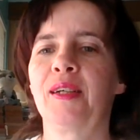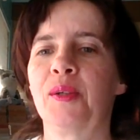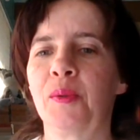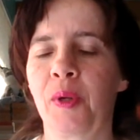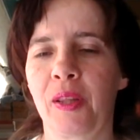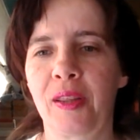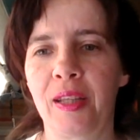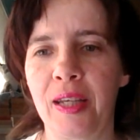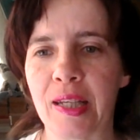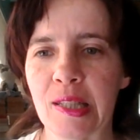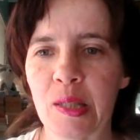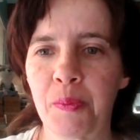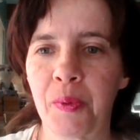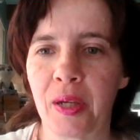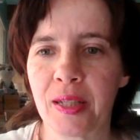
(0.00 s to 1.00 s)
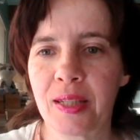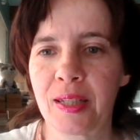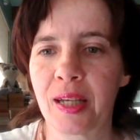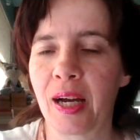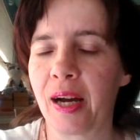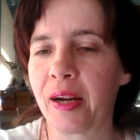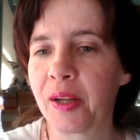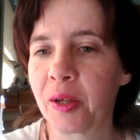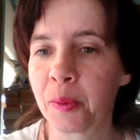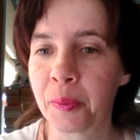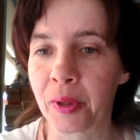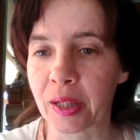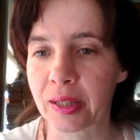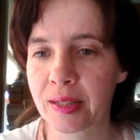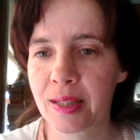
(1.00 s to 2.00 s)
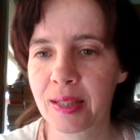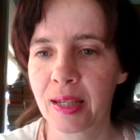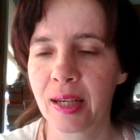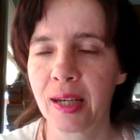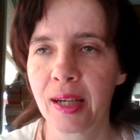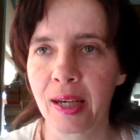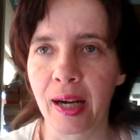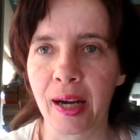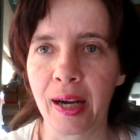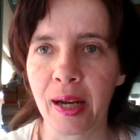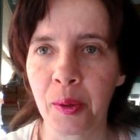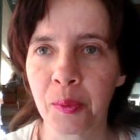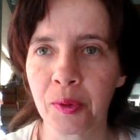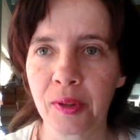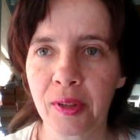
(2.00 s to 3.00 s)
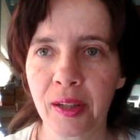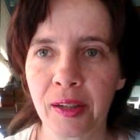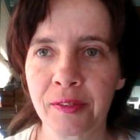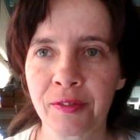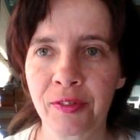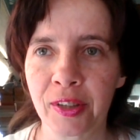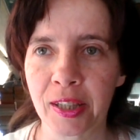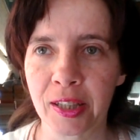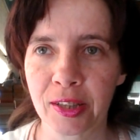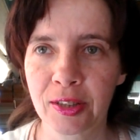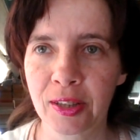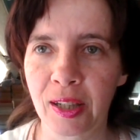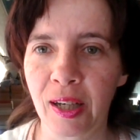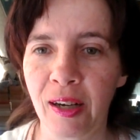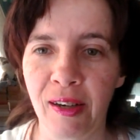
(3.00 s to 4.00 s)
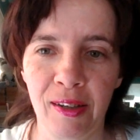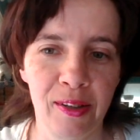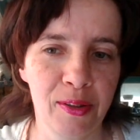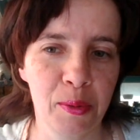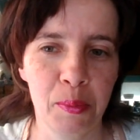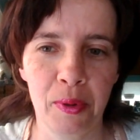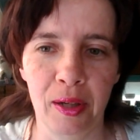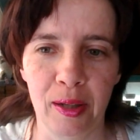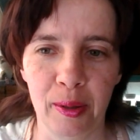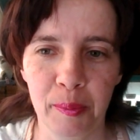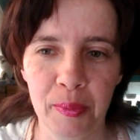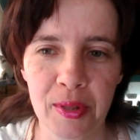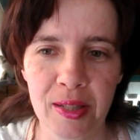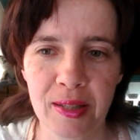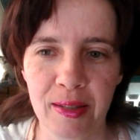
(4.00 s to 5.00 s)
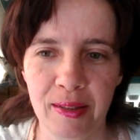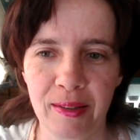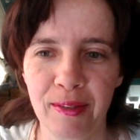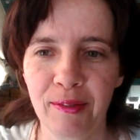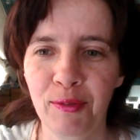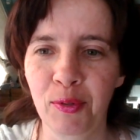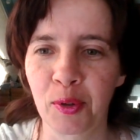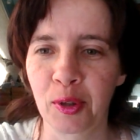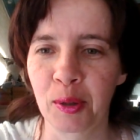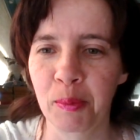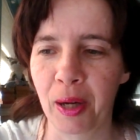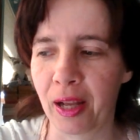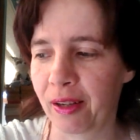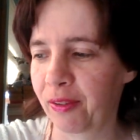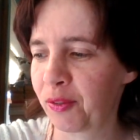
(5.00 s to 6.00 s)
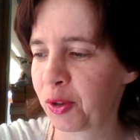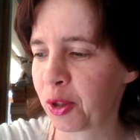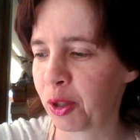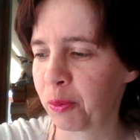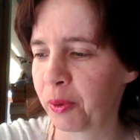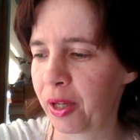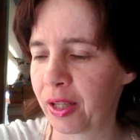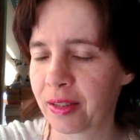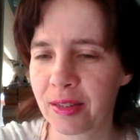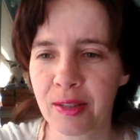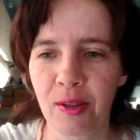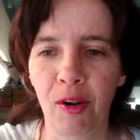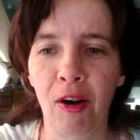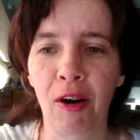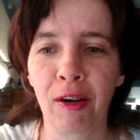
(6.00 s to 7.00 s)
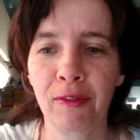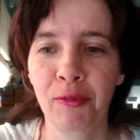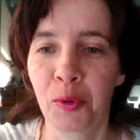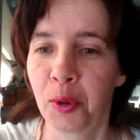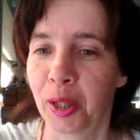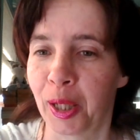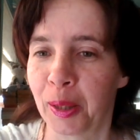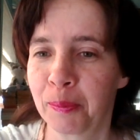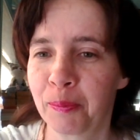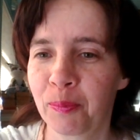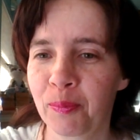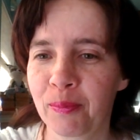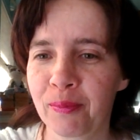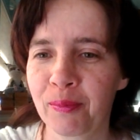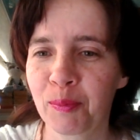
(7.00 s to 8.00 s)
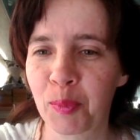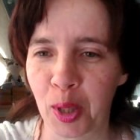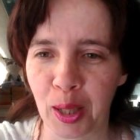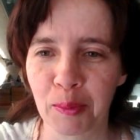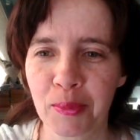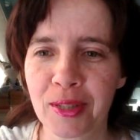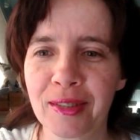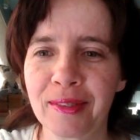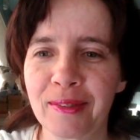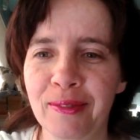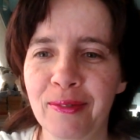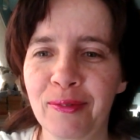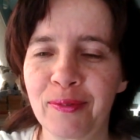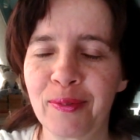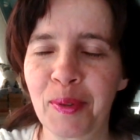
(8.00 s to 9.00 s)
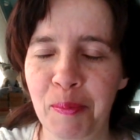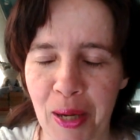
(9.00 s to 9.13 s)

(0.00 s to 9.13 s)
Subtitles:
With these plus the audiobooks, I will have finished all the prompts for Battle of the Girl Bands, all 40 prompts for